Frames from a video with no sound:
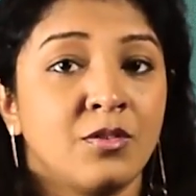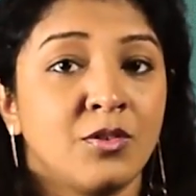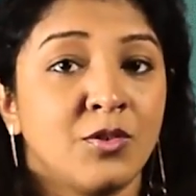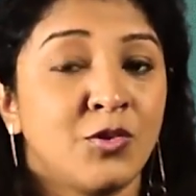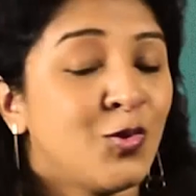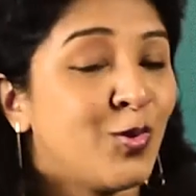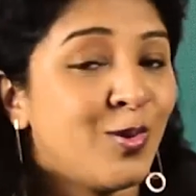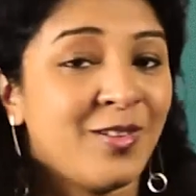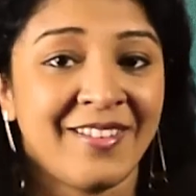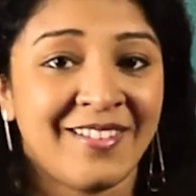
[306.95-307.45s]

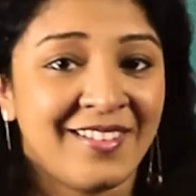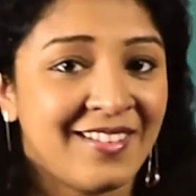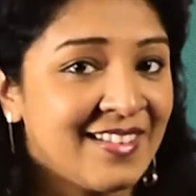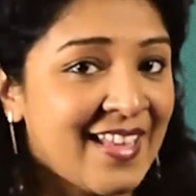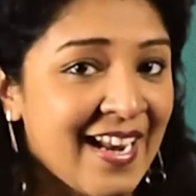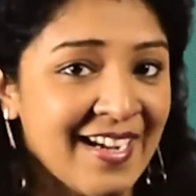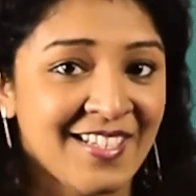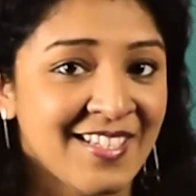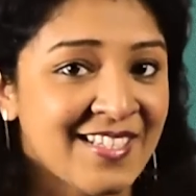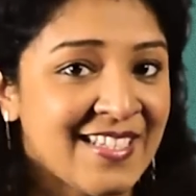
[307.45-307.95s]
though
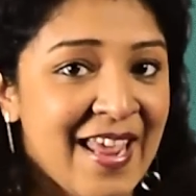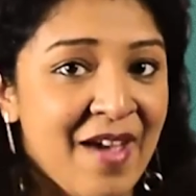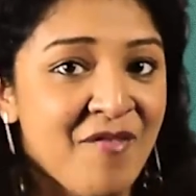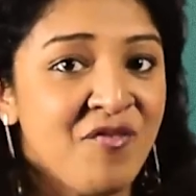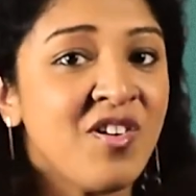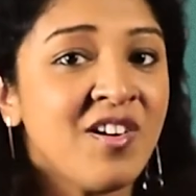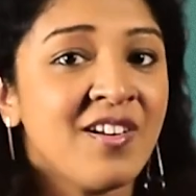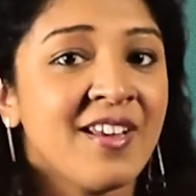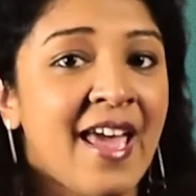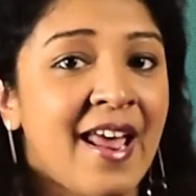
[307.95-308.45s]
that is
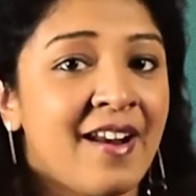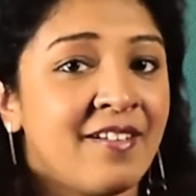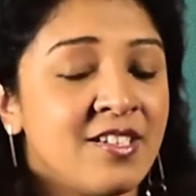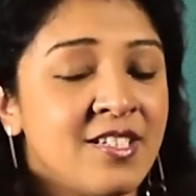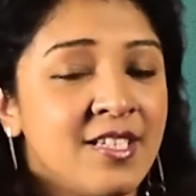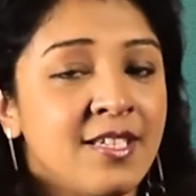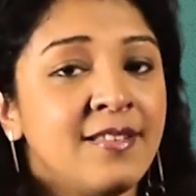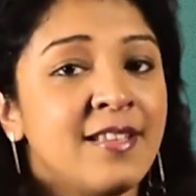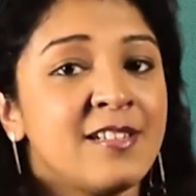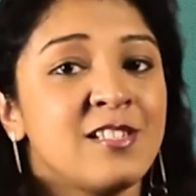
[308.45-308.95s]
never a
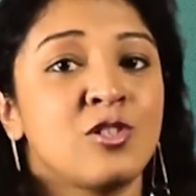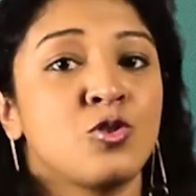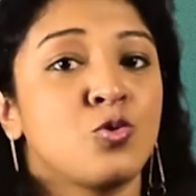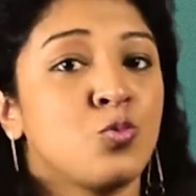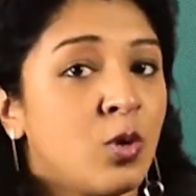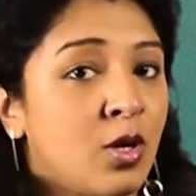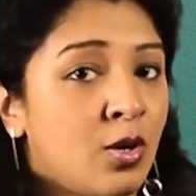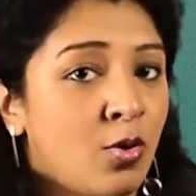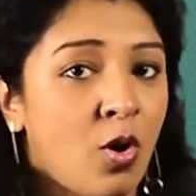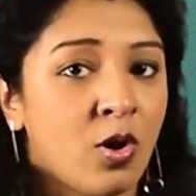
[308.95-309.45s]
guarantee that it
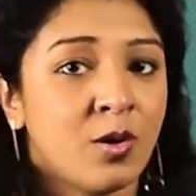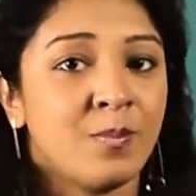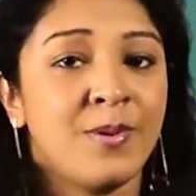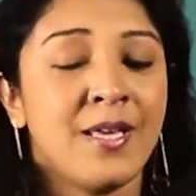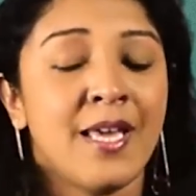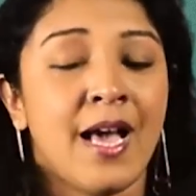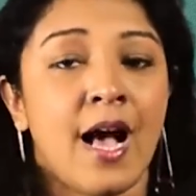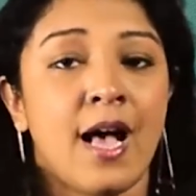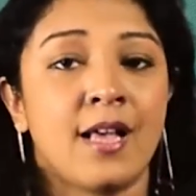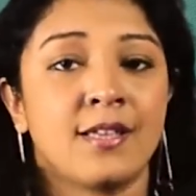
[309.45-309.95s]
will not
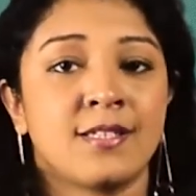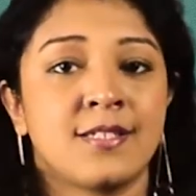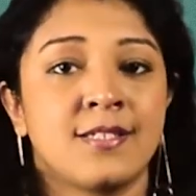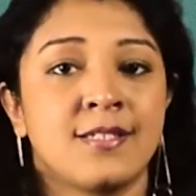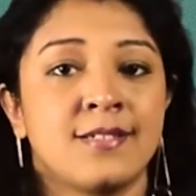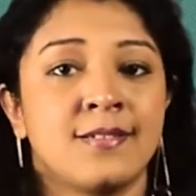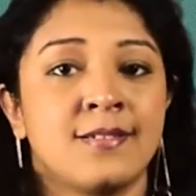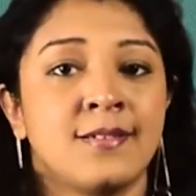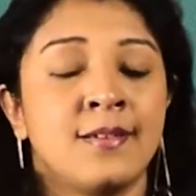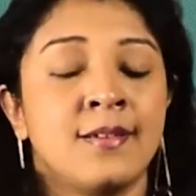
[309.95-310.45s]
be
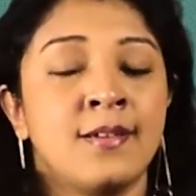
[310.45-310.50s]
asked.